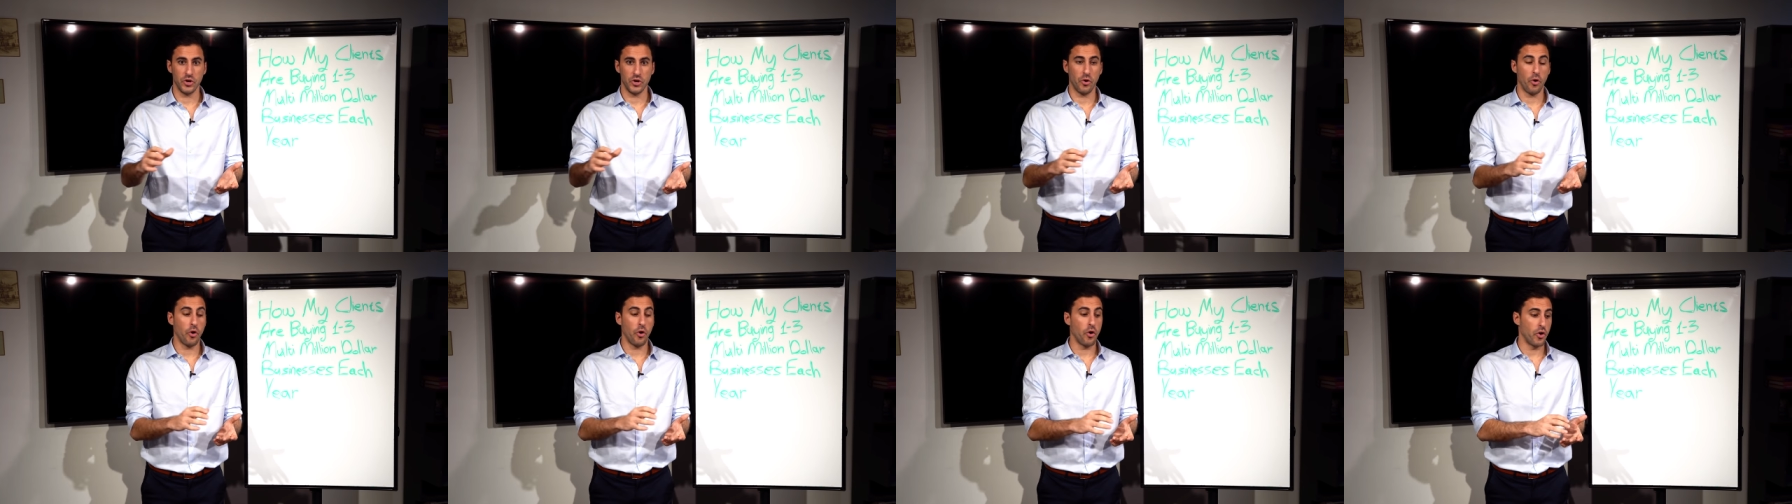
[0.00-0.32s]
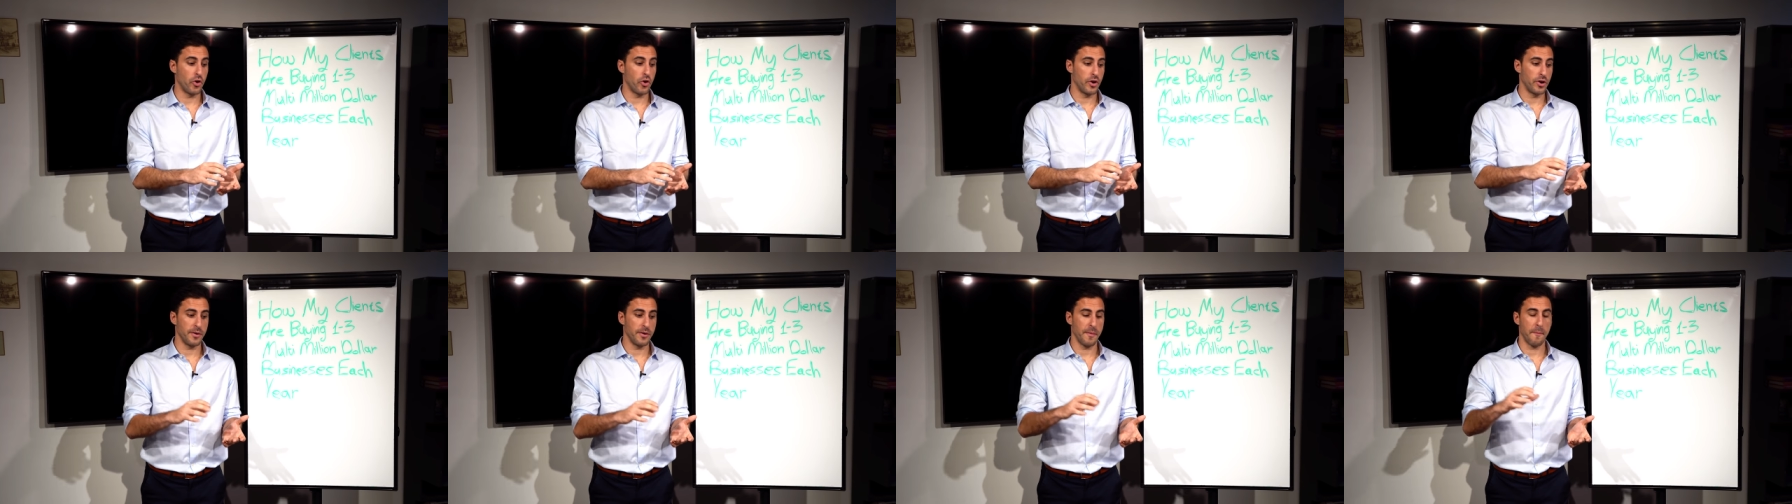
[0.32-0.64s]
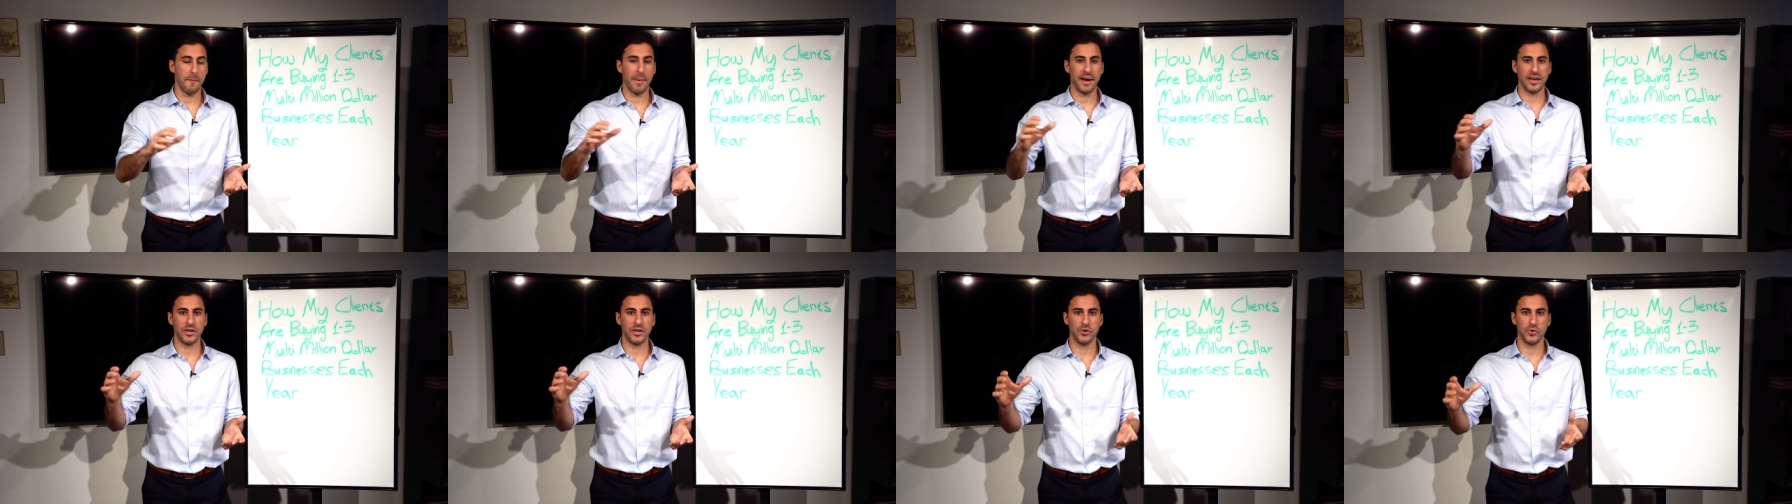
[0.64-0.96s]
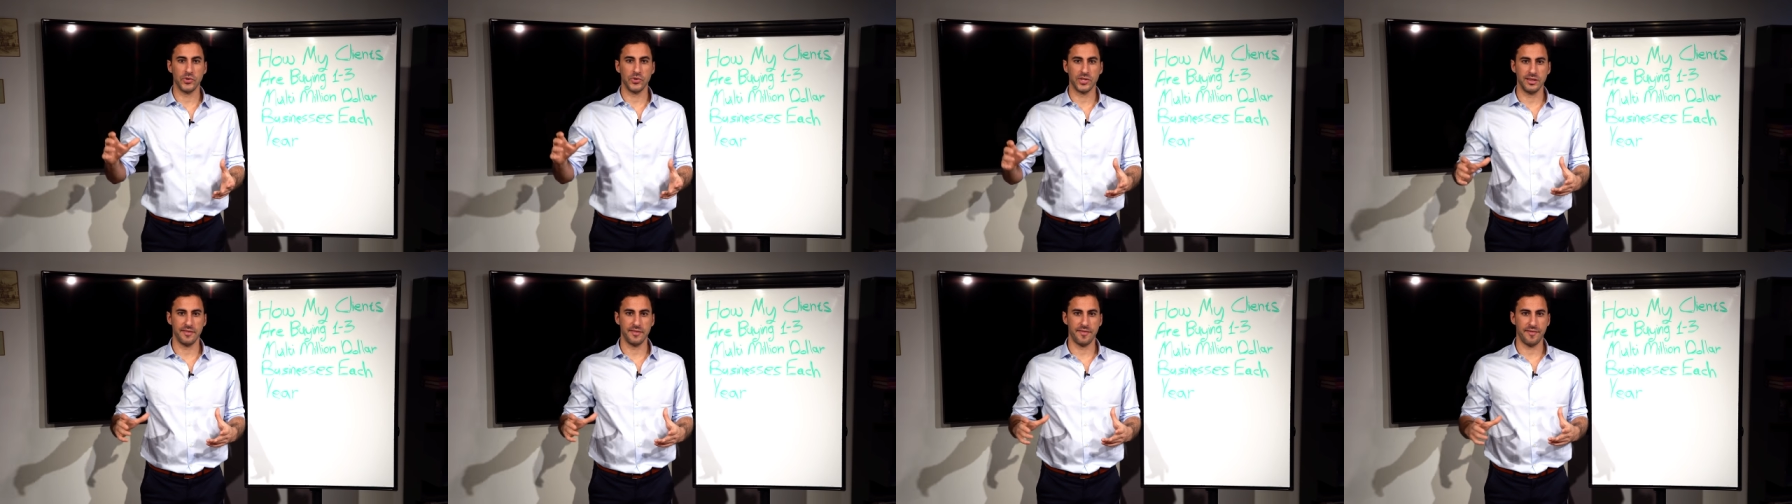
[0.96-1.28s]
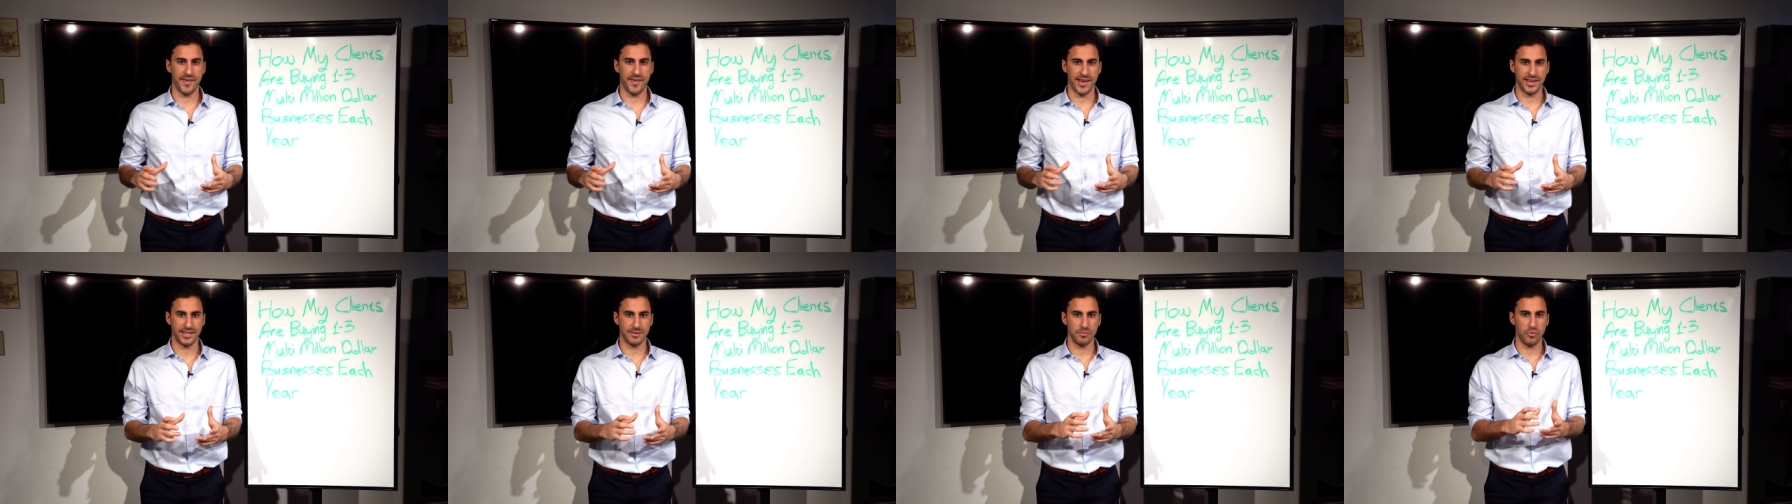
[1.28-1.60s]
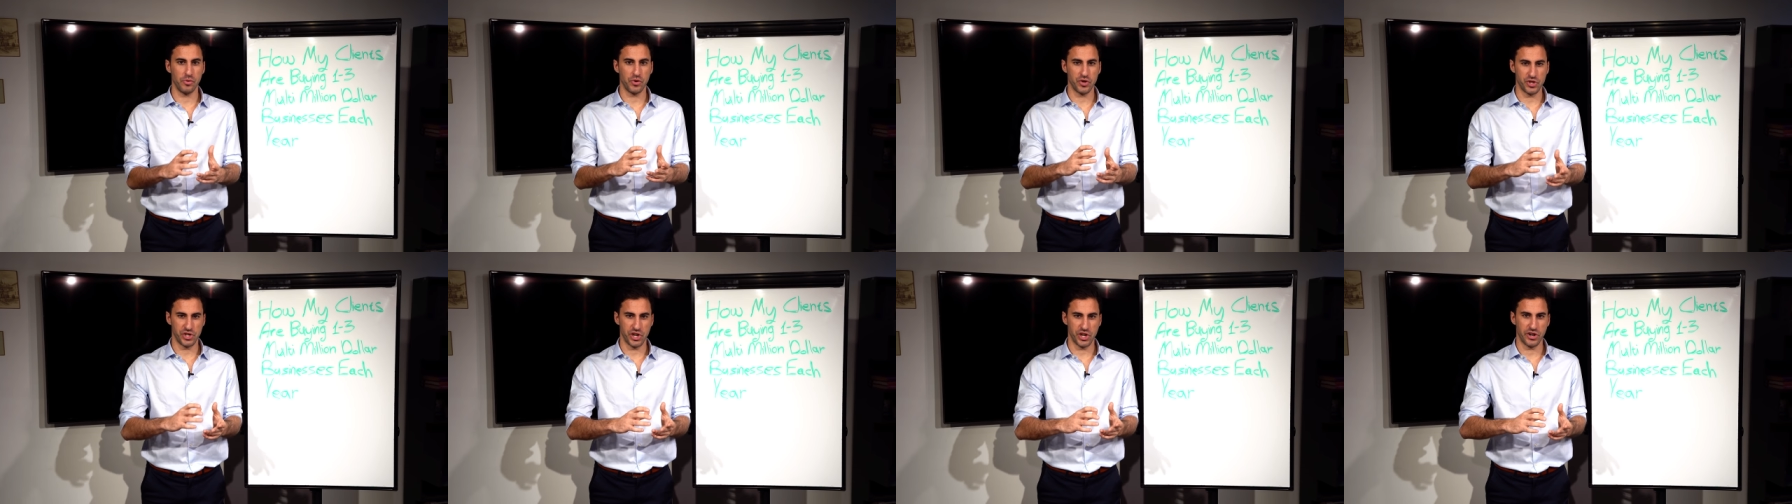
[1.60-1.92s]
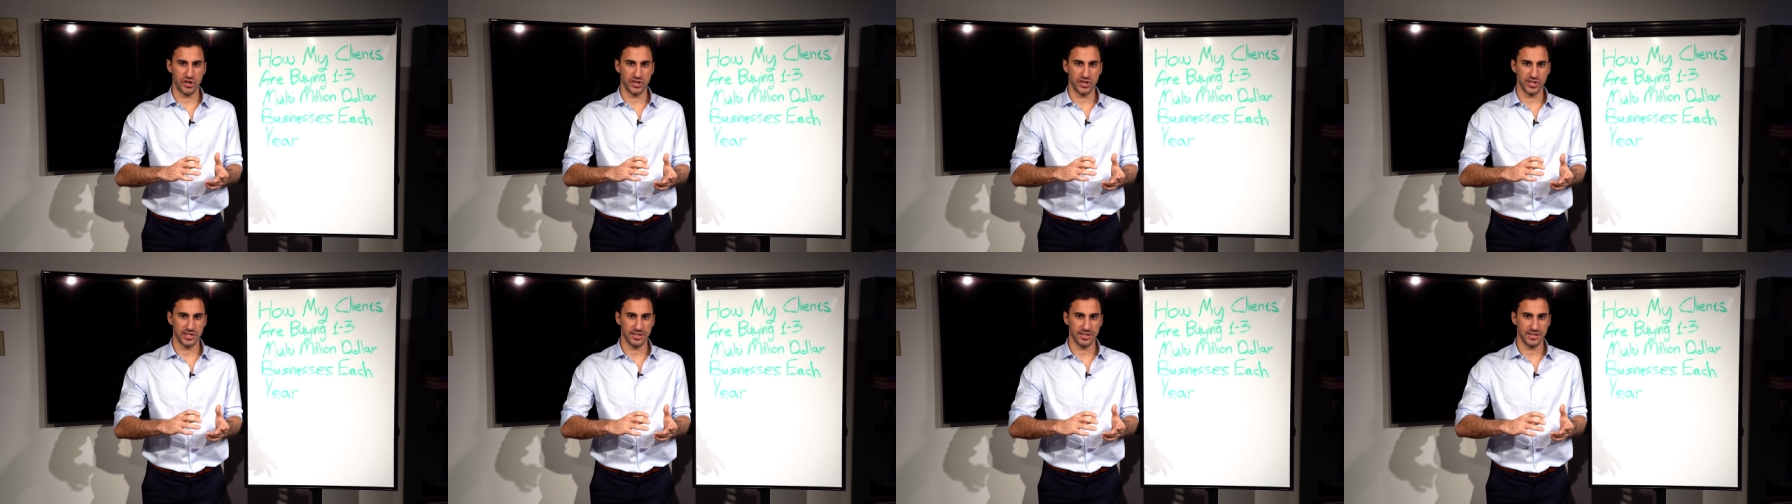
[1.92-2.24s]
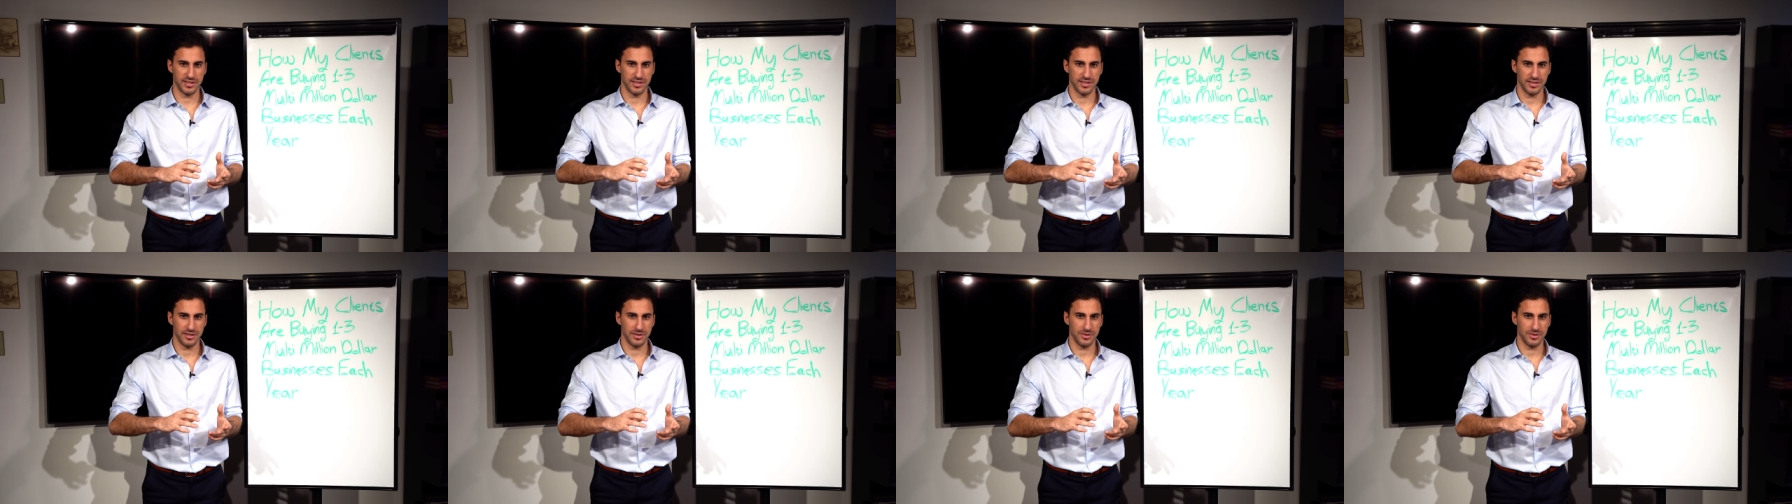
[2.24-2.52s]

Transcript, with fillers: or by using Facebook shares.